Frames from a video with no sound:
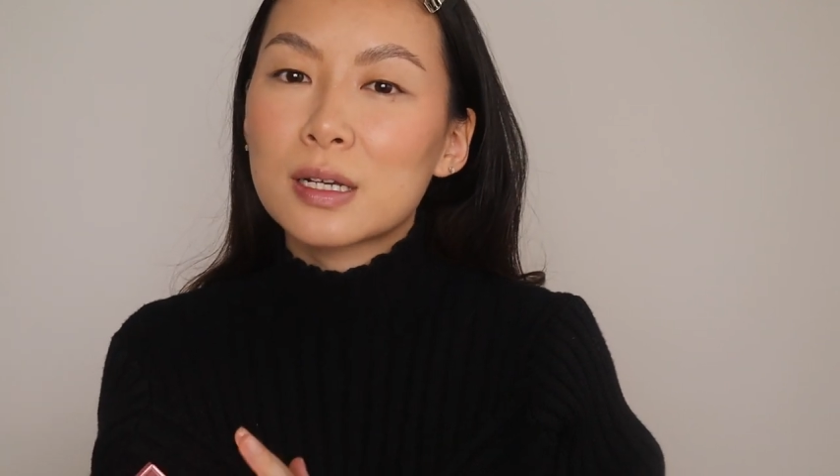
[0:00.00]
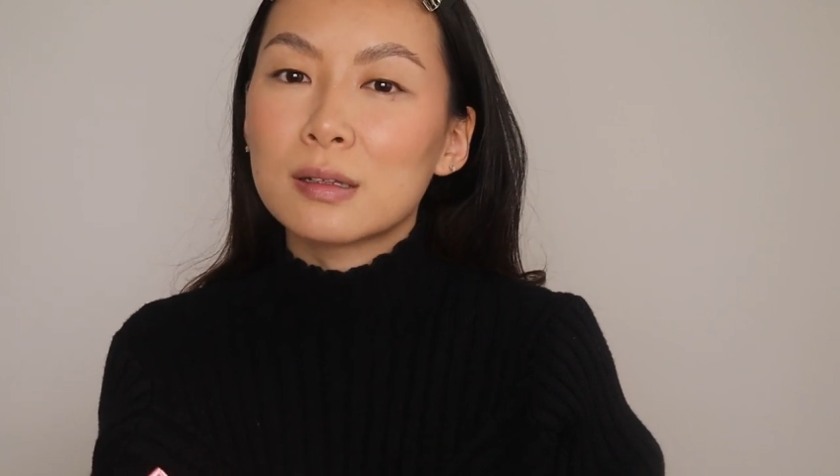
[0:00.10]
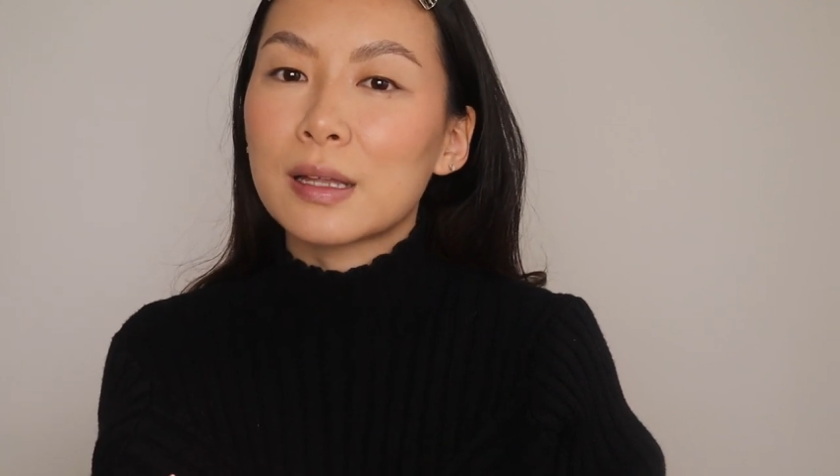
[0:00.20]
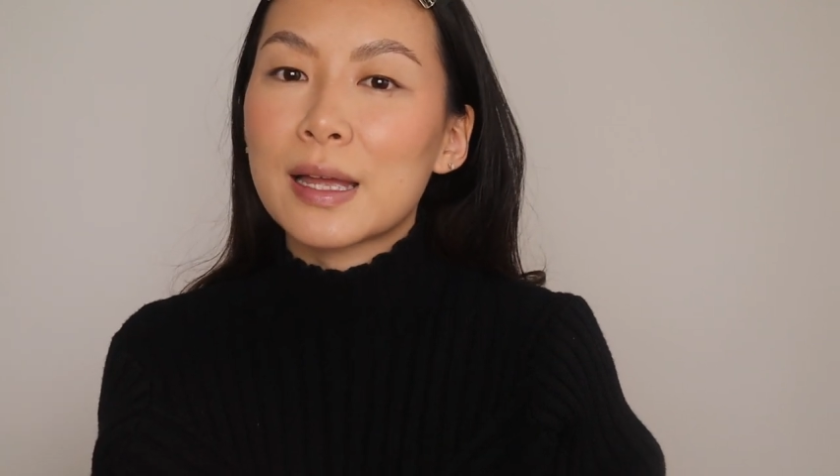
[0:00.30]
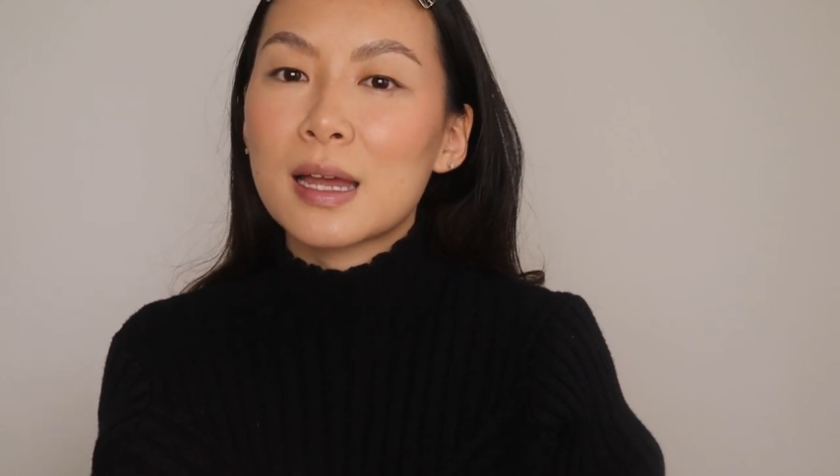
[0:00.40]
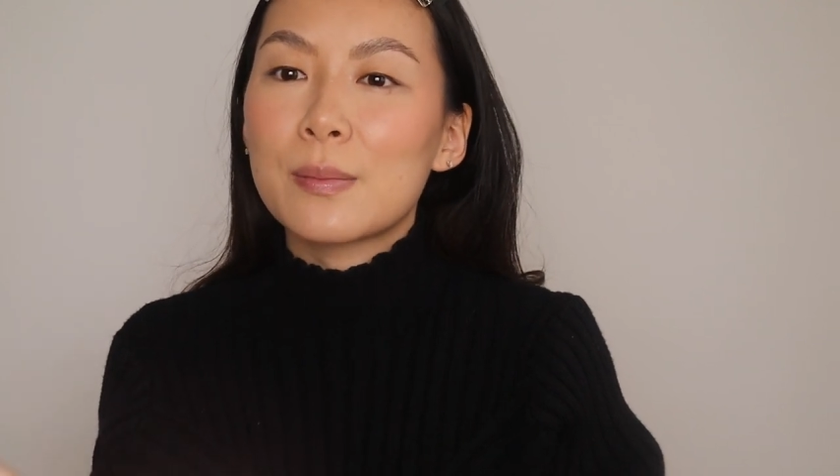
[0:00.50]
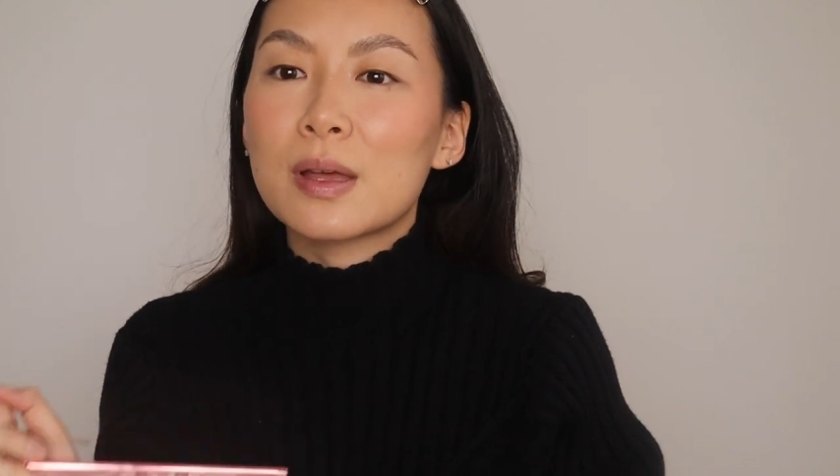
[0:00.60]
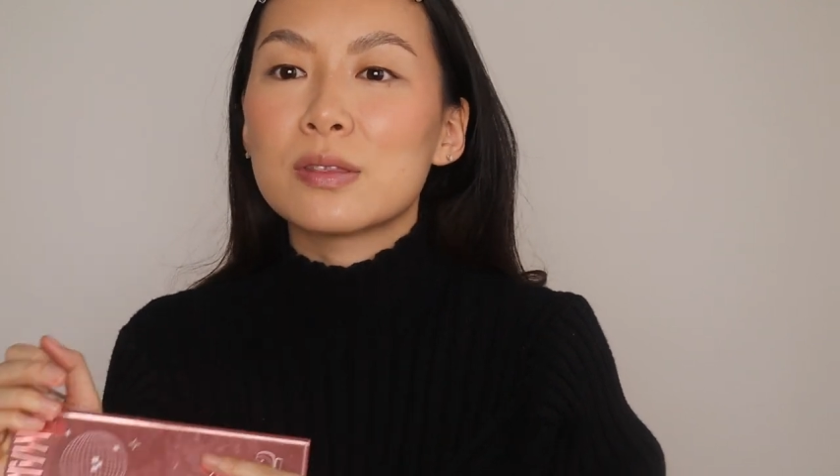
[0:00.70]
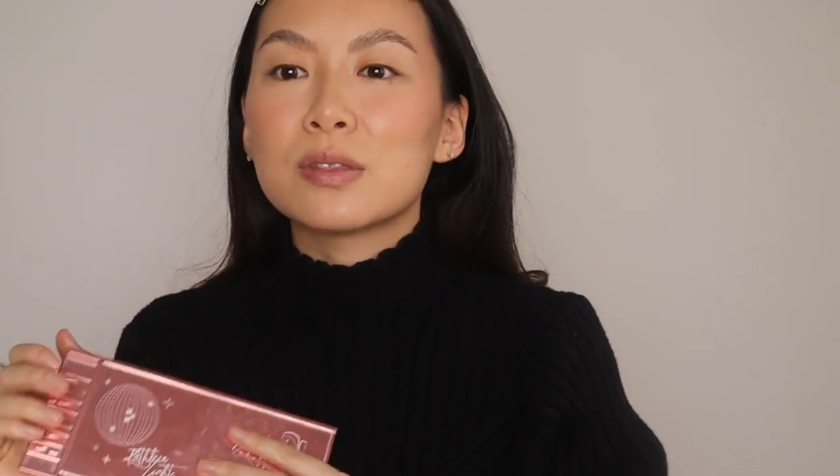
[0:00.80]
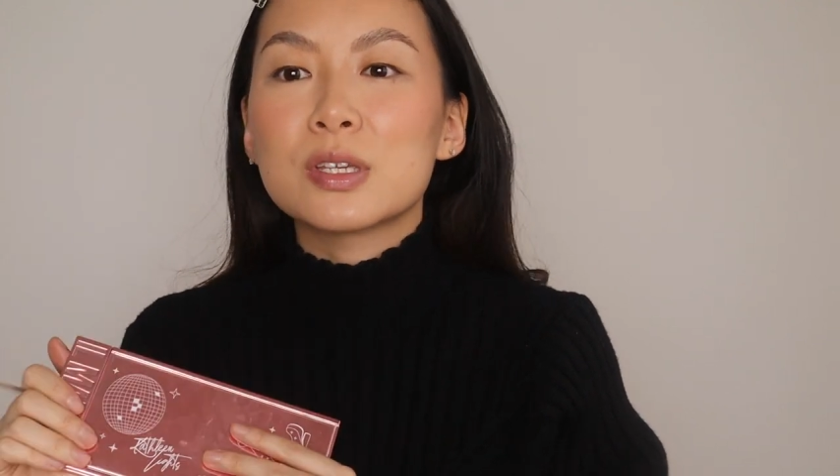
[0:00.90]
glam
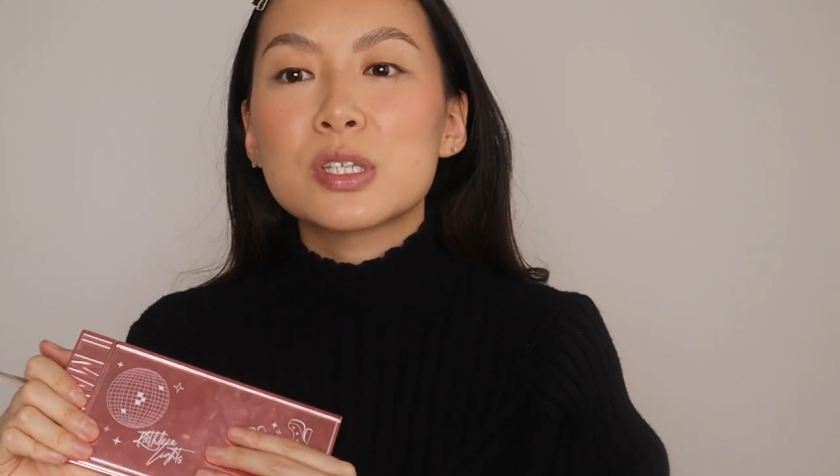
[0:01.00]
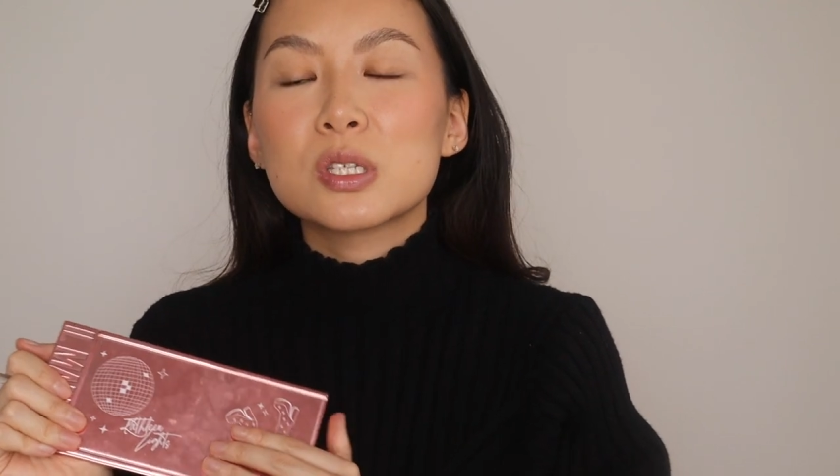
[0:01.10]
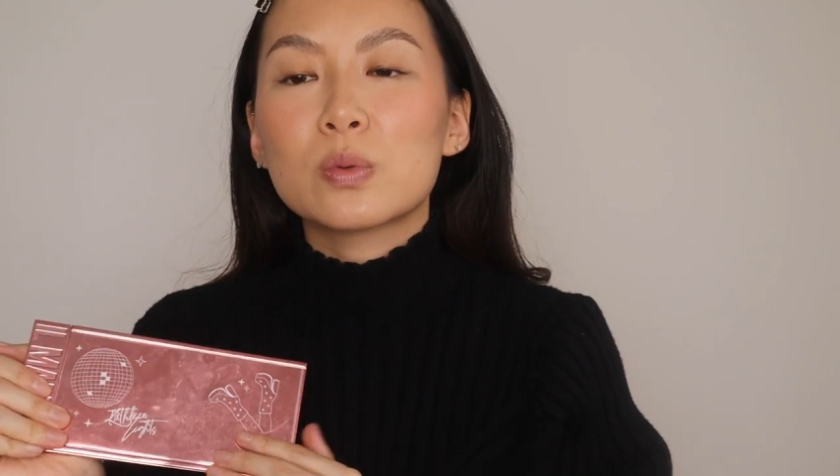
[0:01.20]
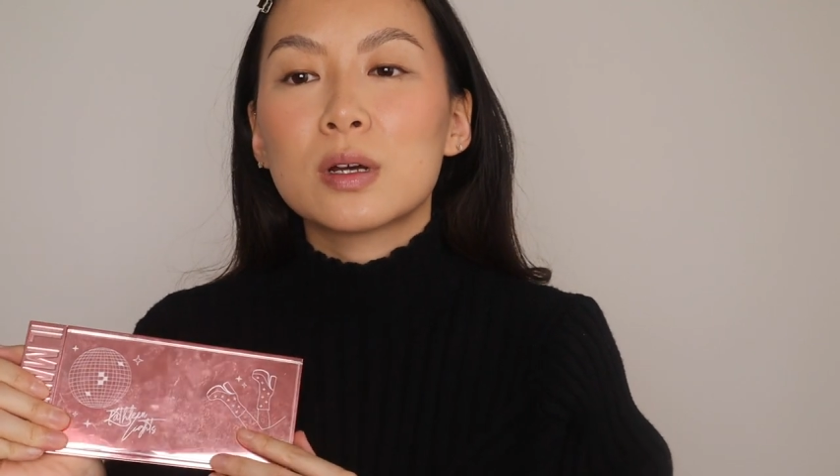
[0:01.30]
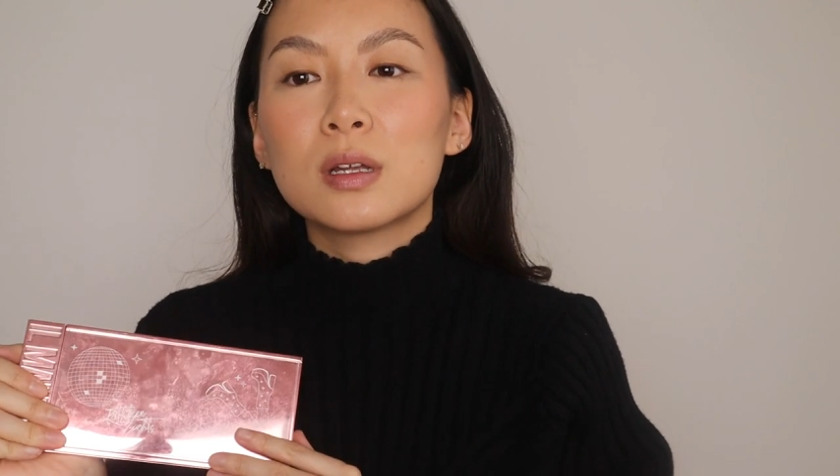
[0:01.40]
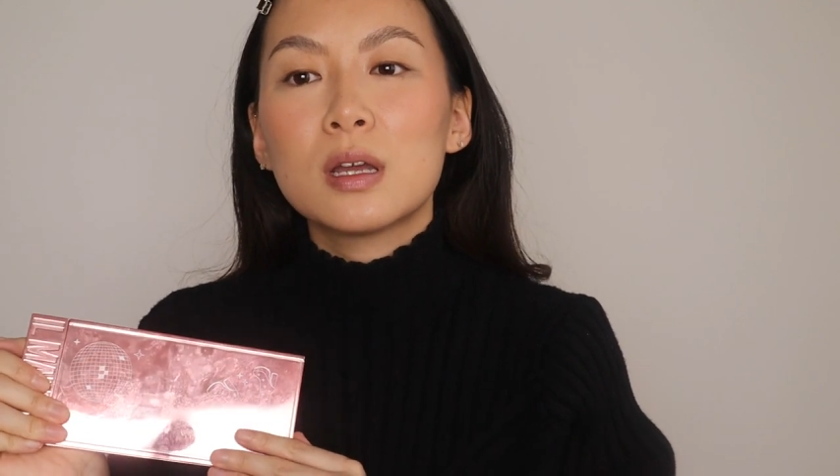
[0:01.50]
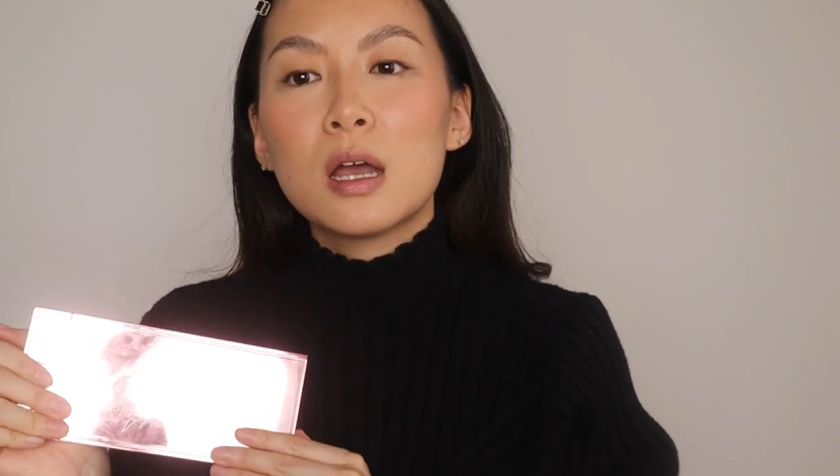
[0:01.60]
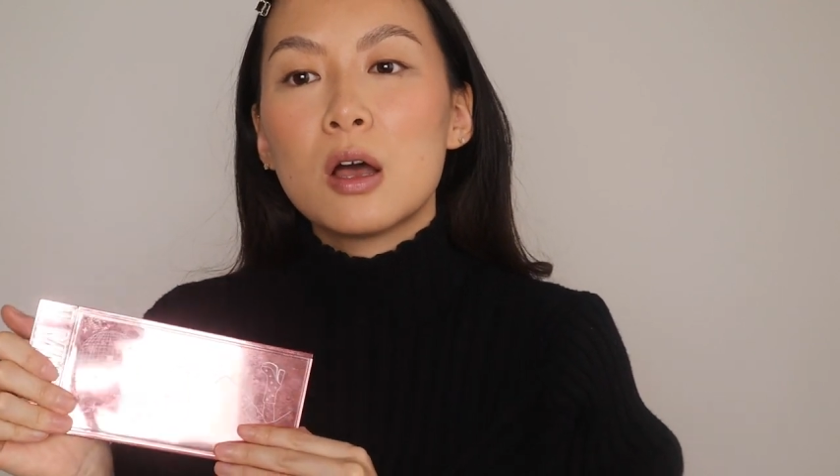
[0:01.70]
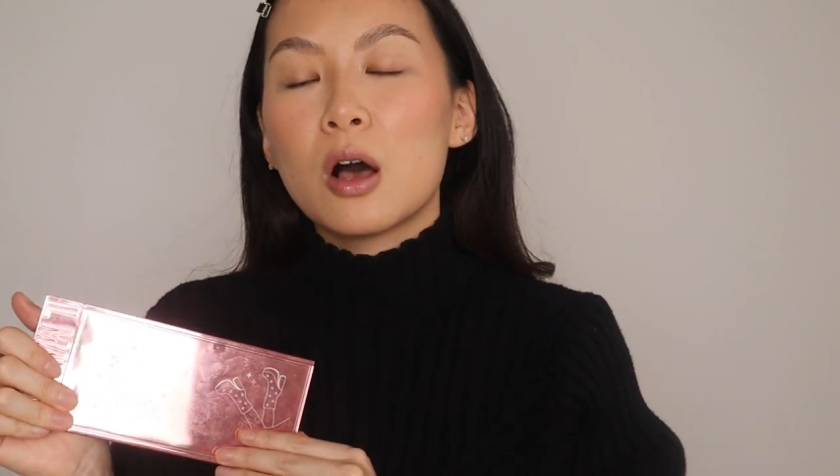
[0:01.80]
and this one,